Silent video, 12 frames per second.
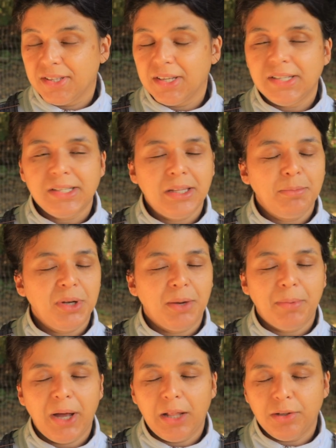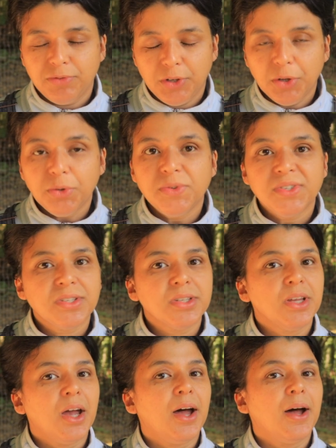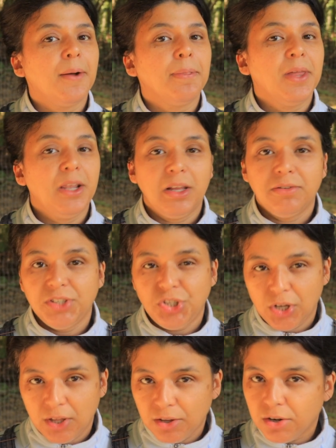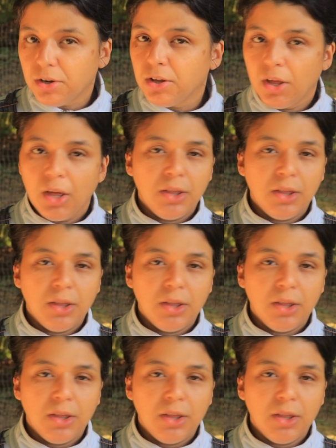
They sleep in a pile of goats. They love each other.